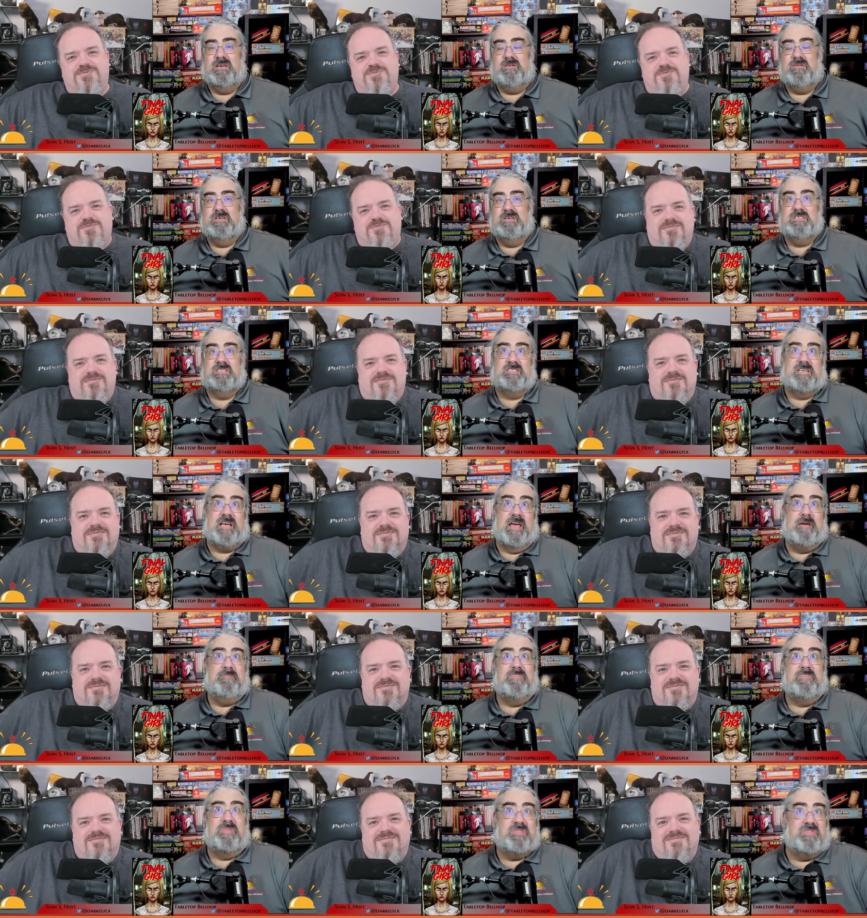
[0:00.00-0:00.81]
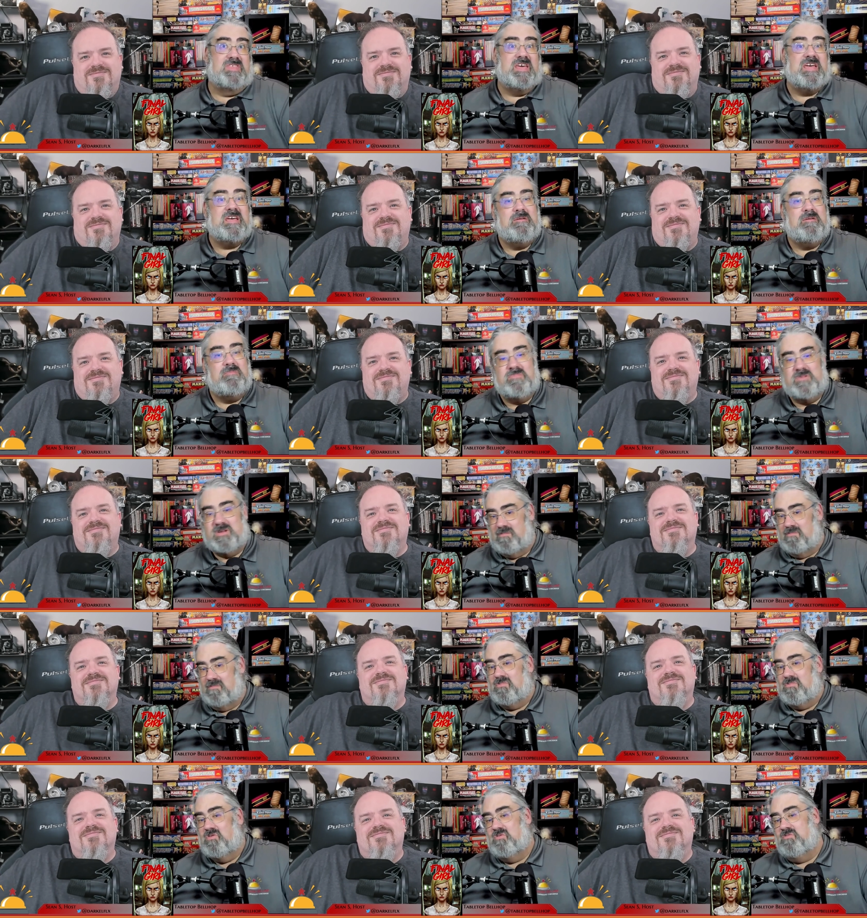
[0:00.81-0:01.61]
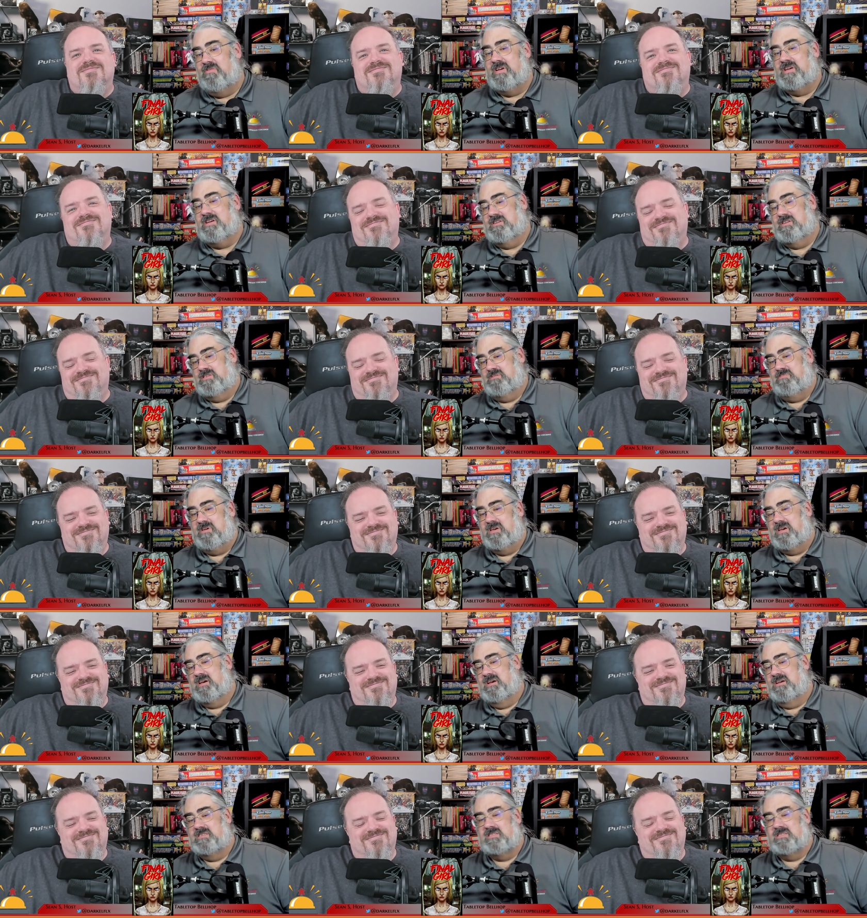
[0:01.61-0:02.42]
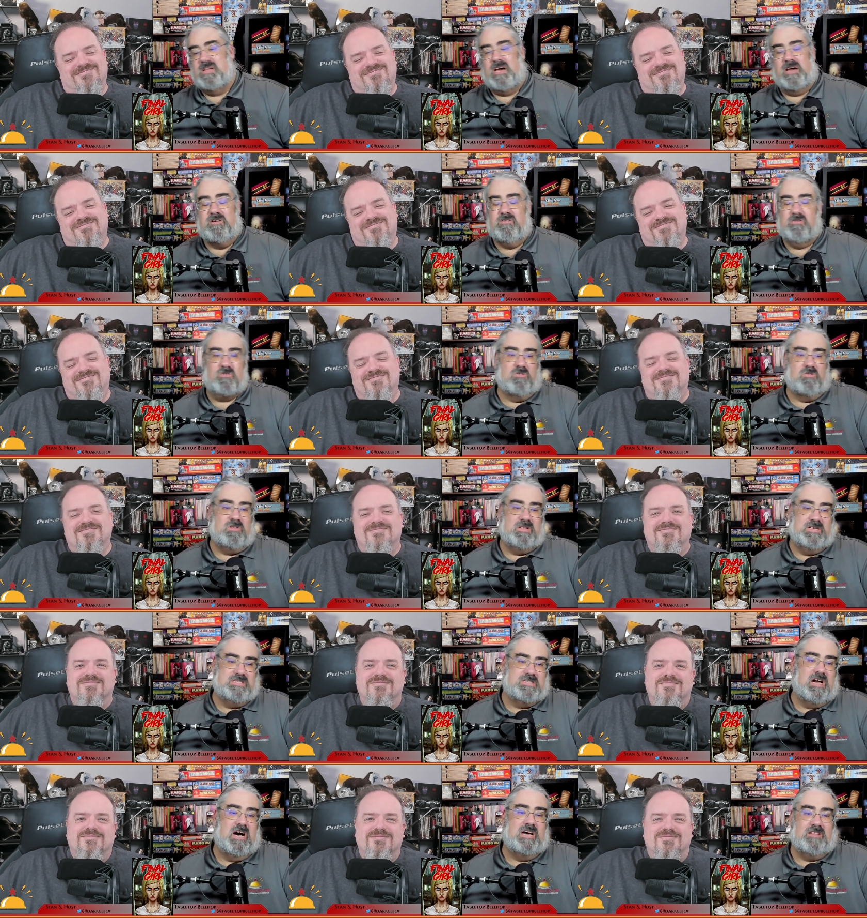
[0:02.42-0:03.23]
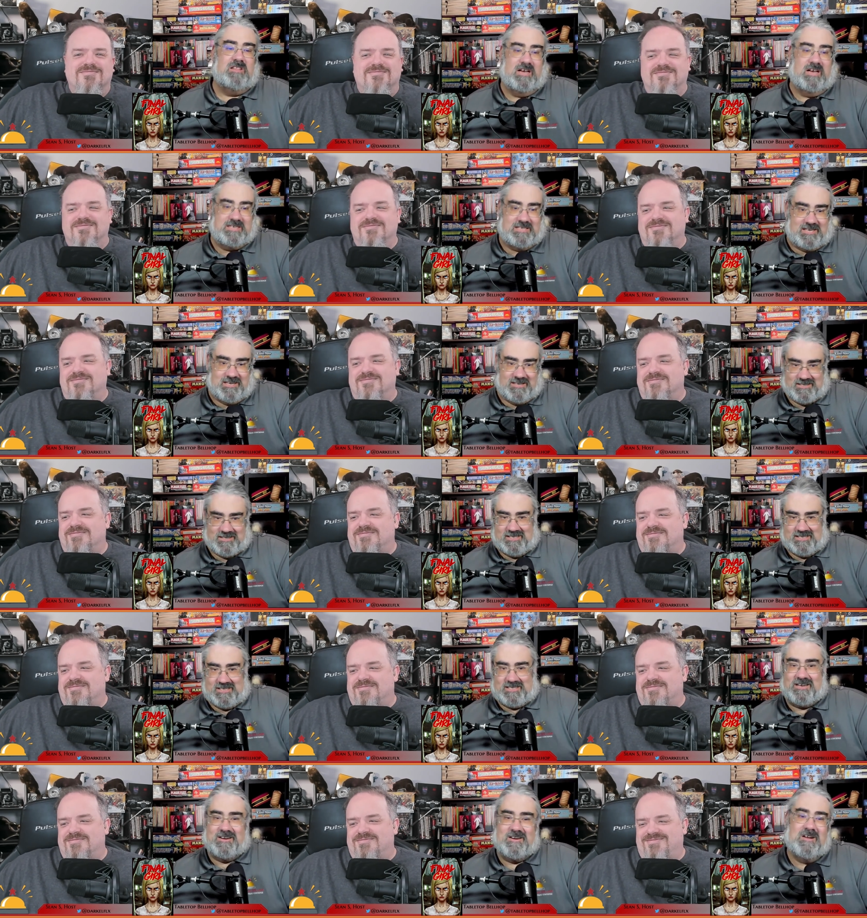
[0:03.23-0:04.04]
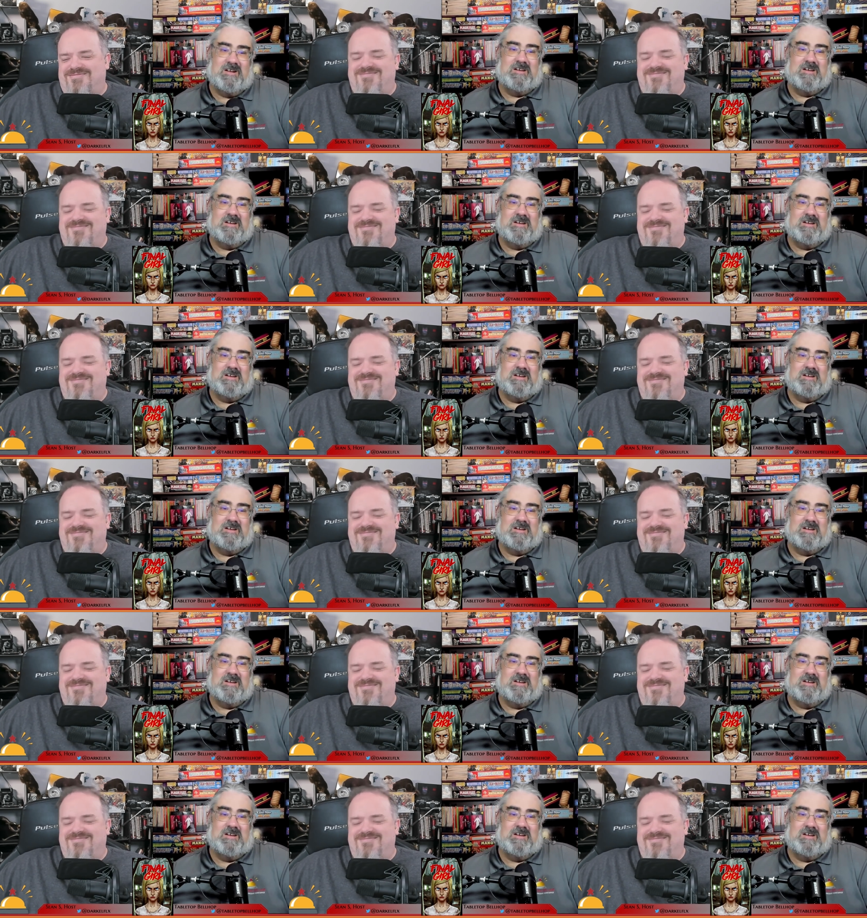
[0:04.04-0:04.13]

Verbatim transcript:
Speaker 1: same themed movies because Final Girl is not licensed.